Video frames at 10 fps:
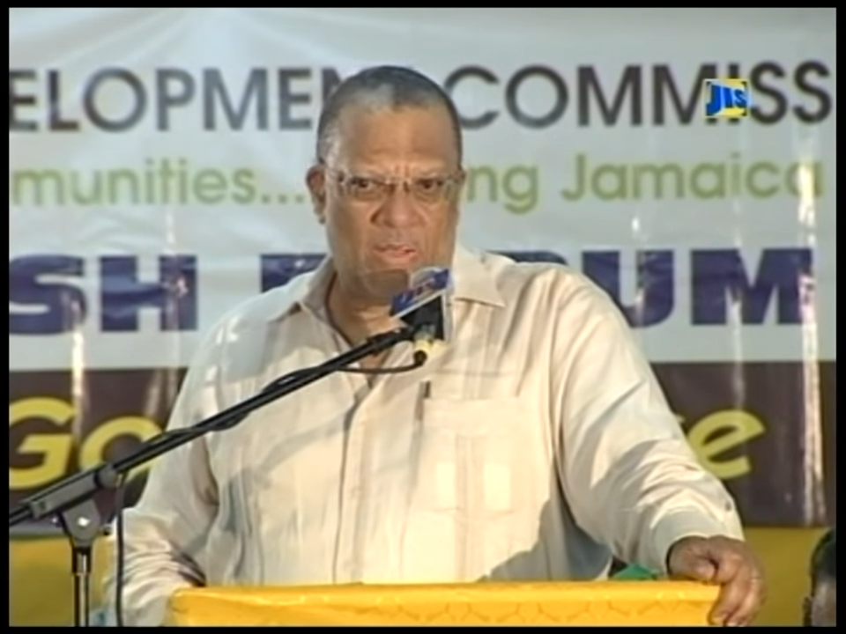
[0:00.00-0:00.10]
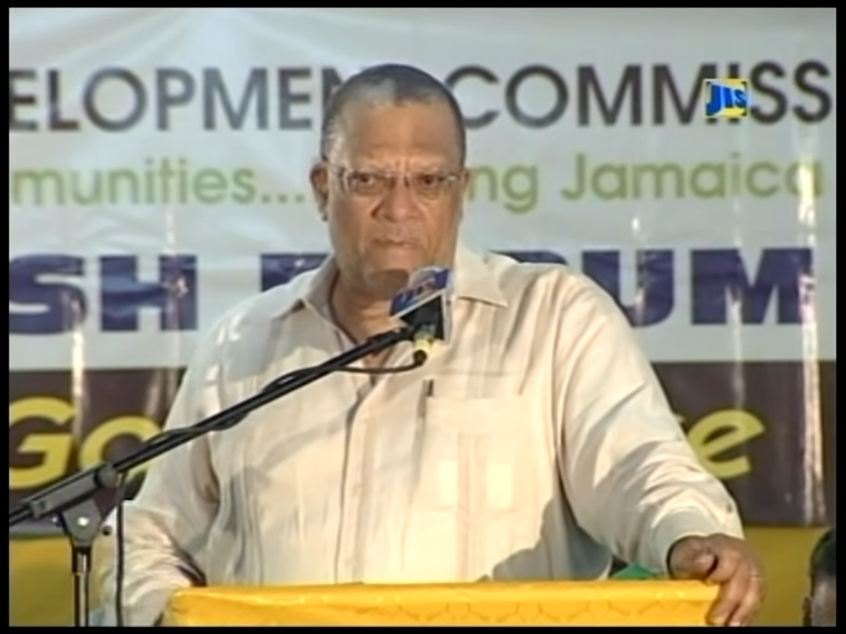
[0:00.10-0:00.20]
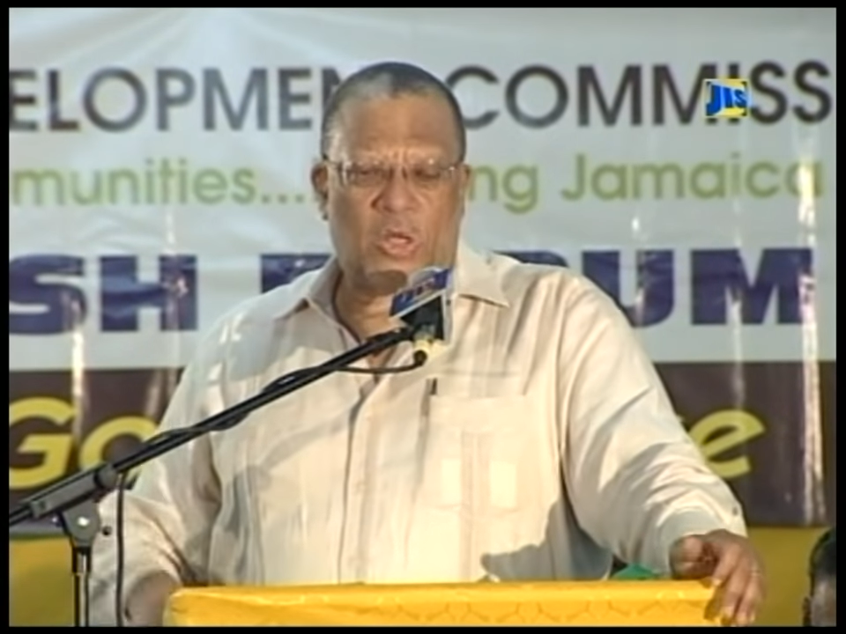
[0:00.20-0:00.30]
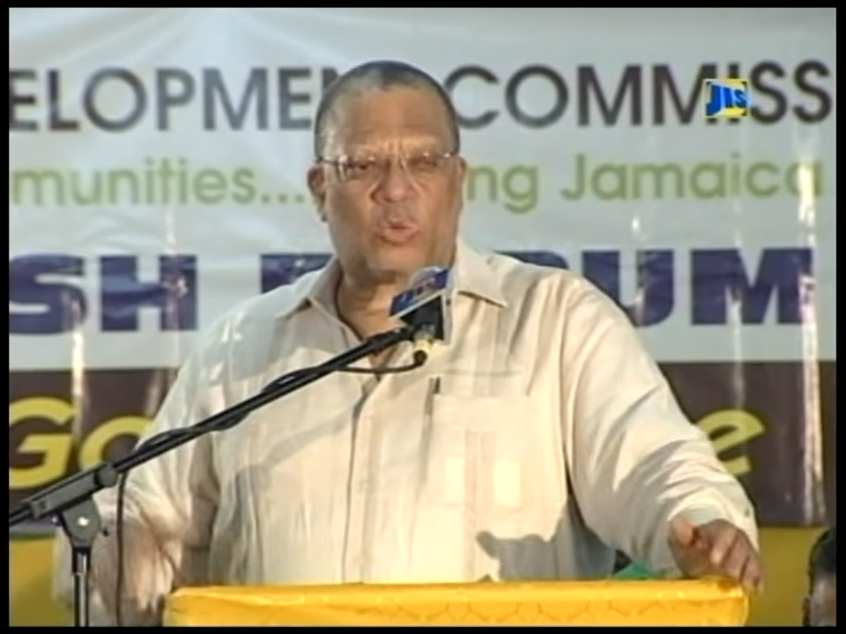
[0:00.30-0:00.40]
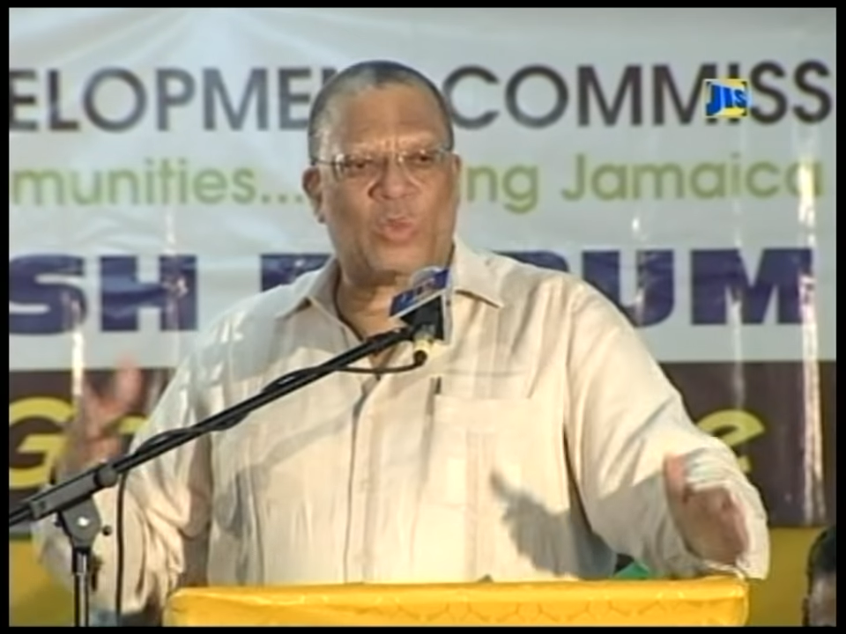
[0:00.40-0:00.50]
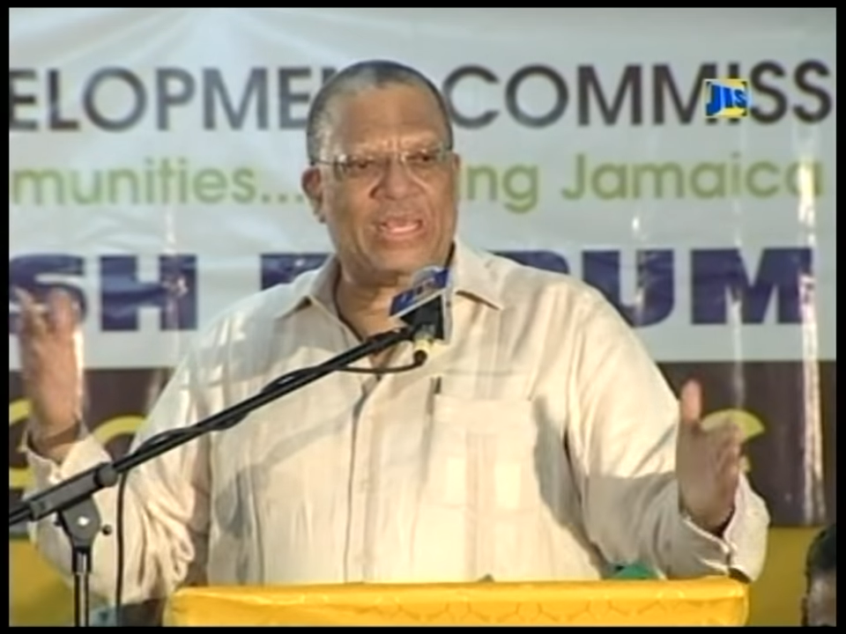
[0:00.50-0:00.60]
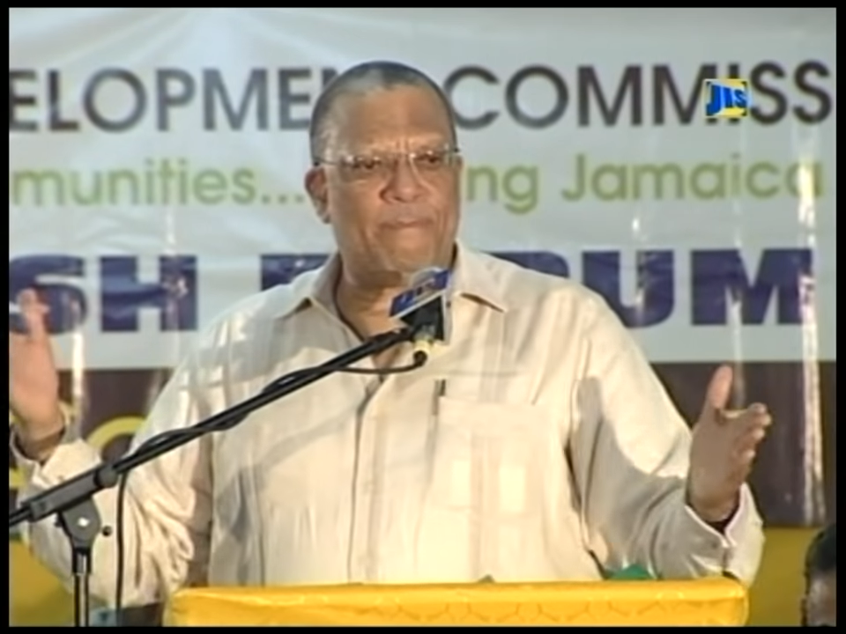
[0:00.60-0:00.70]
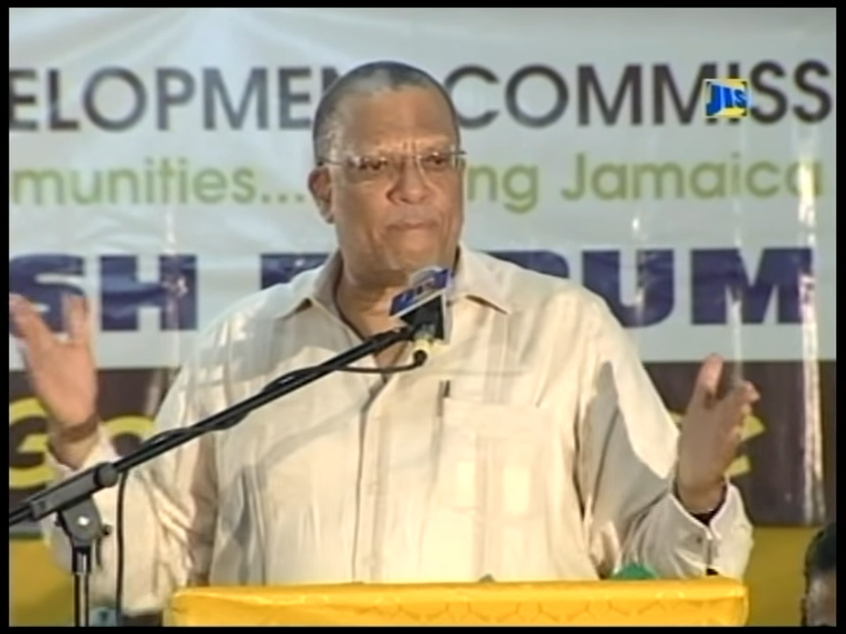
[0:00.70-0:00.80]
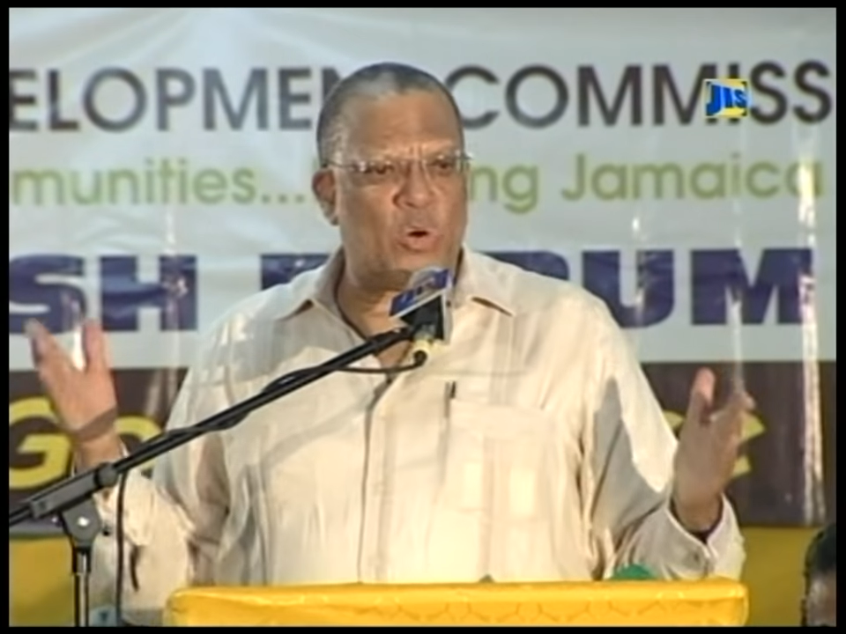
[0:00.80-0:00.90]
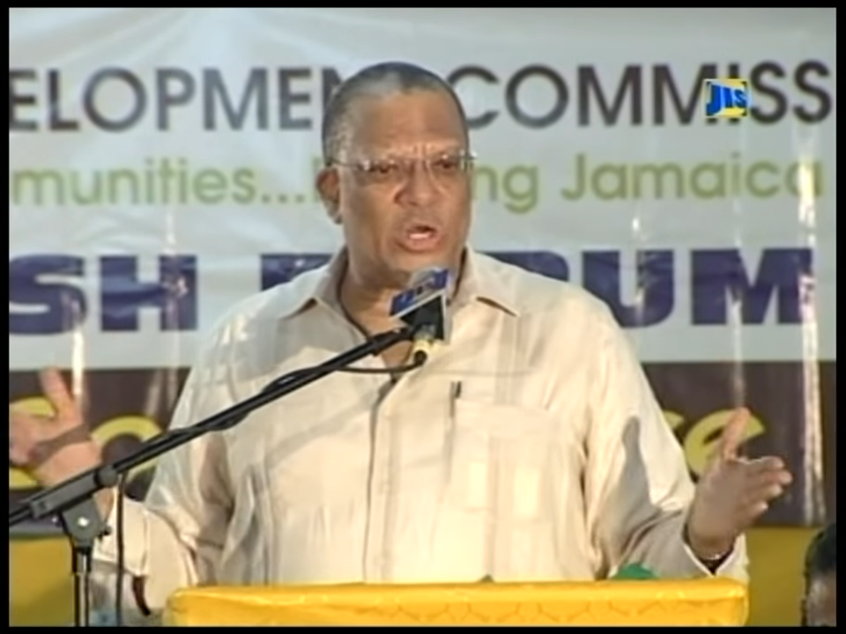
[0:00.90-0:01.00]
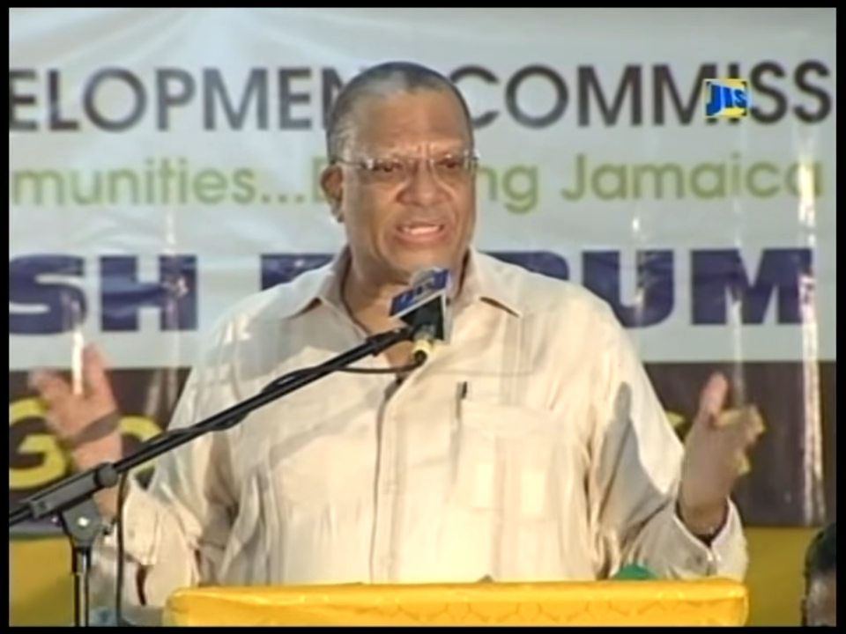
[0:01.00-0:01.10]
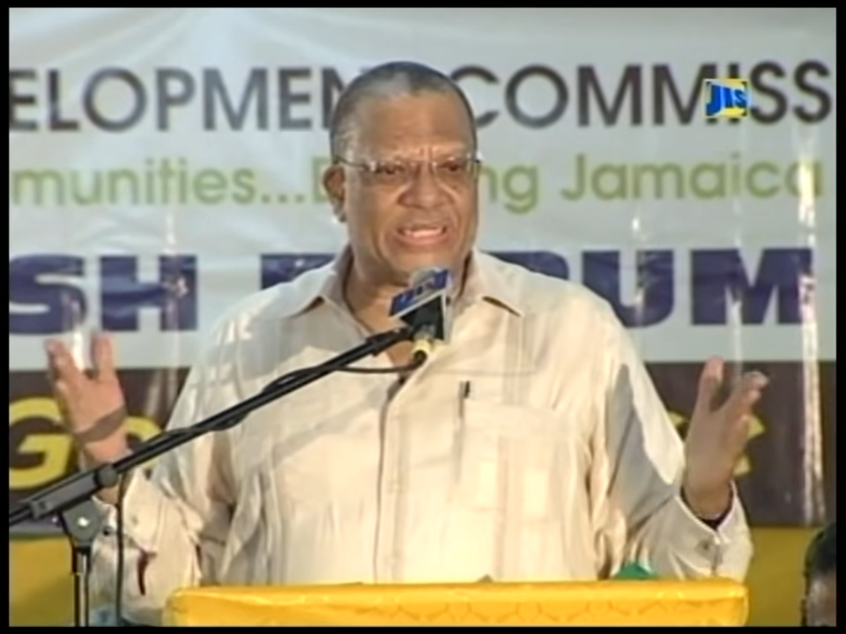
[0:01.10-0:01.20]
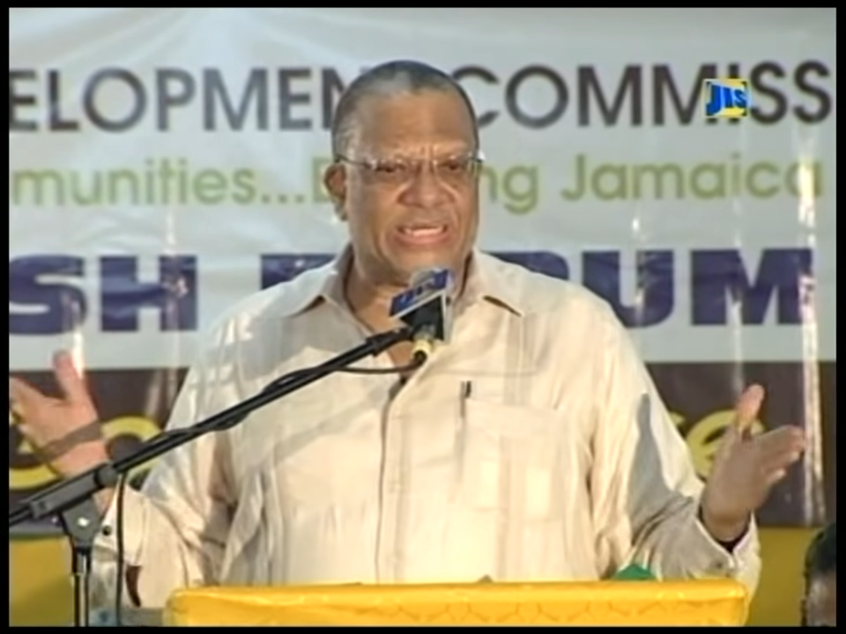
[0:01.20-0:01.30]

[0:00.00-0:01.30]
But we import